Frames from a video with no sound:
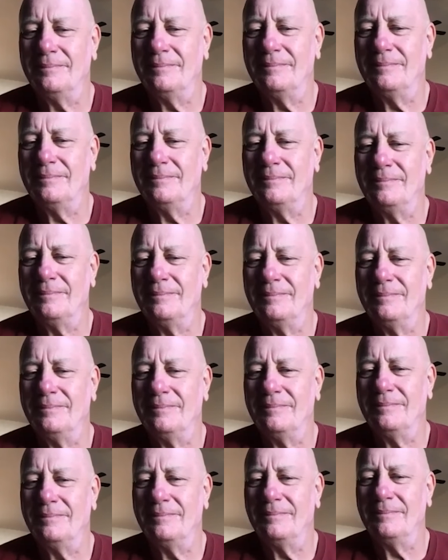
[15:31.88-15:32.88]

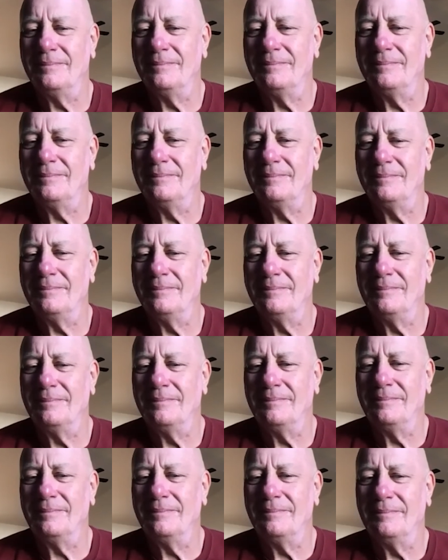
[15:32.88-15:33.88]

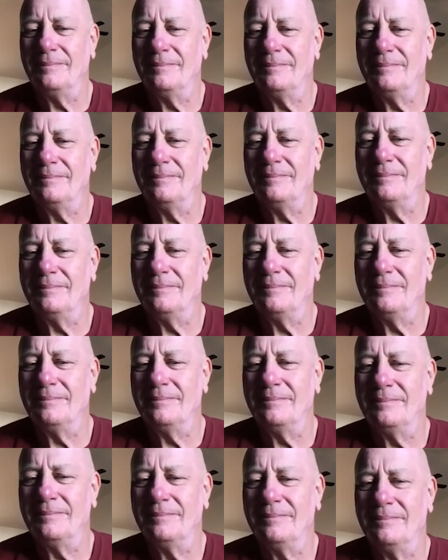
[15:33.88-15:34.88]

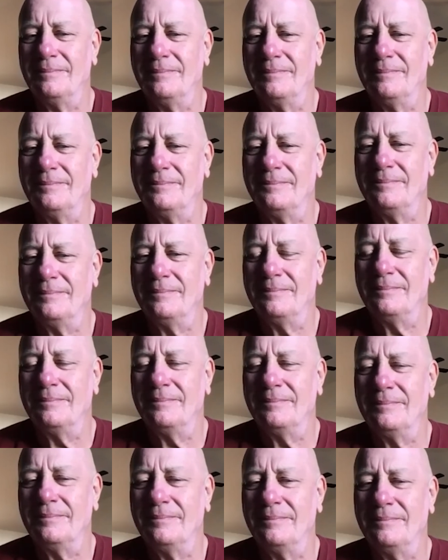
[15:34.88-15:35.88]

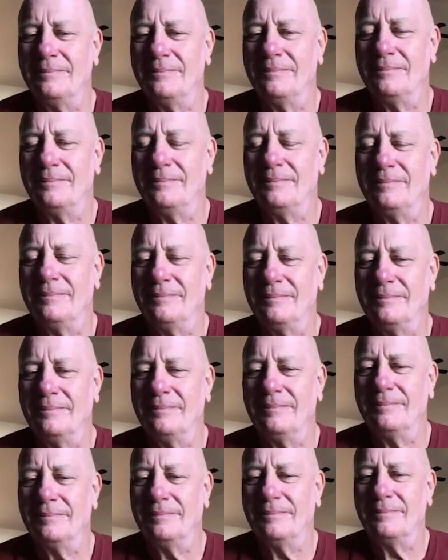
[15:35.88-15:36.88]

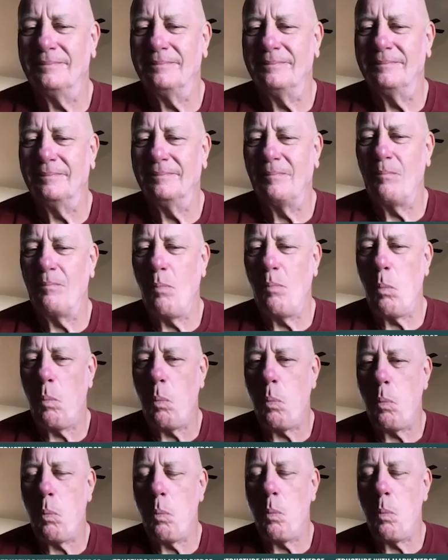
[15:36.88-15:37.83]
The person shown says nothing.